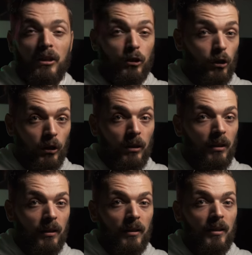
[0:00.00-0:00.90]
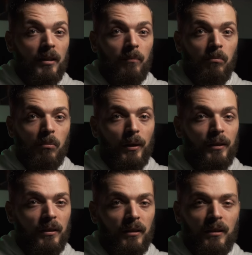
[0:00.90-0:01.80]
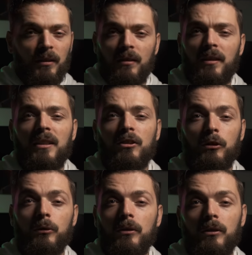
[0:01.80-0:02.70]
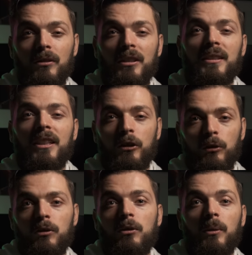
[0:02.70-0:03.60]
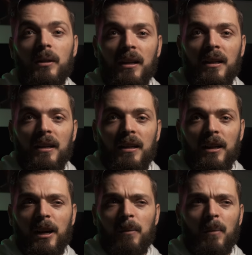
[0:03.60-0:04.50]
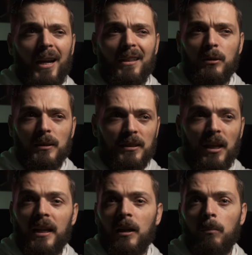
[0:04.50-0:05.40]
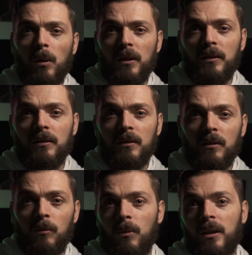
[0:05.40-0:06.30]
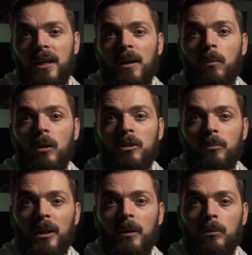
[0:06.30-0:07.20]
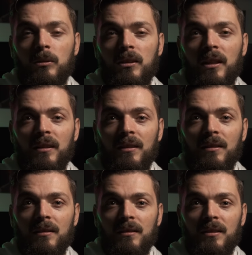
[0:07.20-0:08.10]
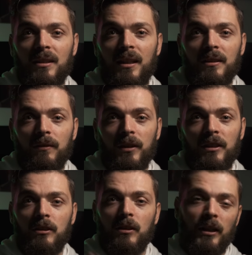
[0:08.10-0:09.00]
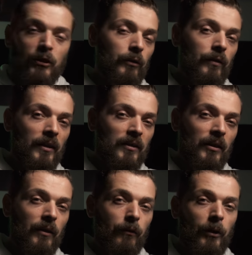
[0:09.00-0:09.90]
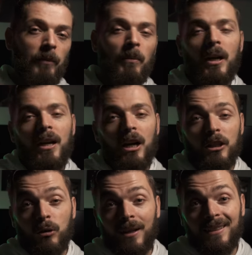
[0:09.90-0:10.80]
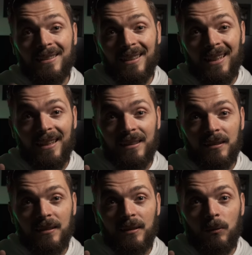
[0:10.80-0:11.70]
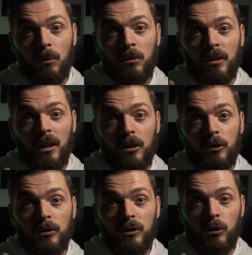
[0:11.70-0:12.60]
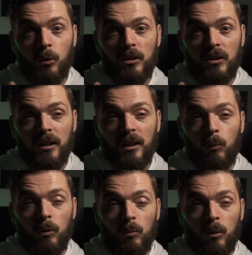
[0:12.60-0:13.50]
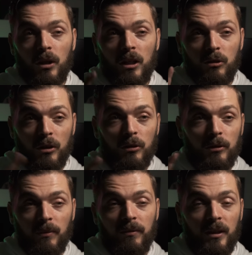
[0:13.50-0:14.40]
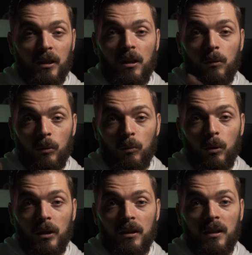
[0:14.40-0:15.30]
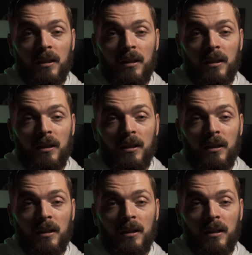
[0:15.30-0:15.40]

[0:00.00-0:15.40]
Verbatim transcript: good, but it gets you need to get used to it. I had to assign a button on my camera to be able to then select a face, because I had two faces in the frame. I tried to select one or the other using the joystick, it wouldn't work. I tried to use my finger, it wouldn't work.